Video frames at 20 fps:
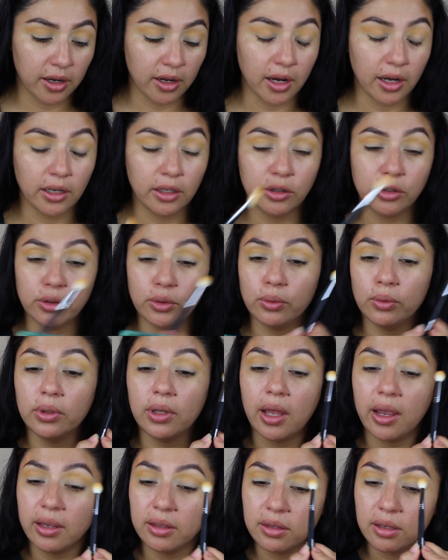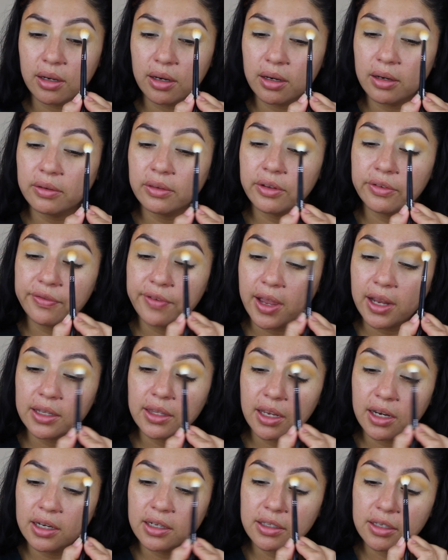And I do like that the
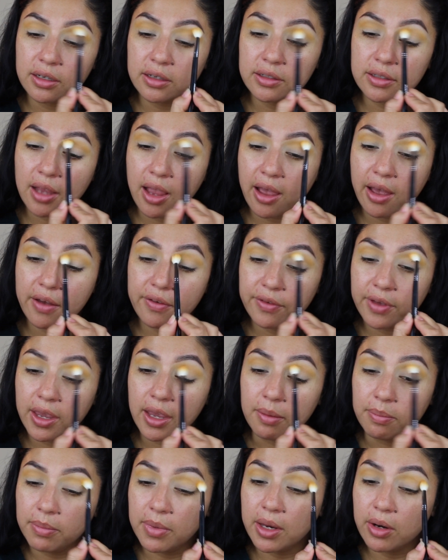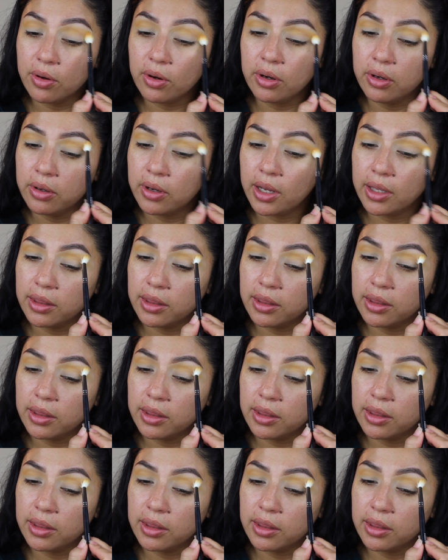fact that it does have a mirror.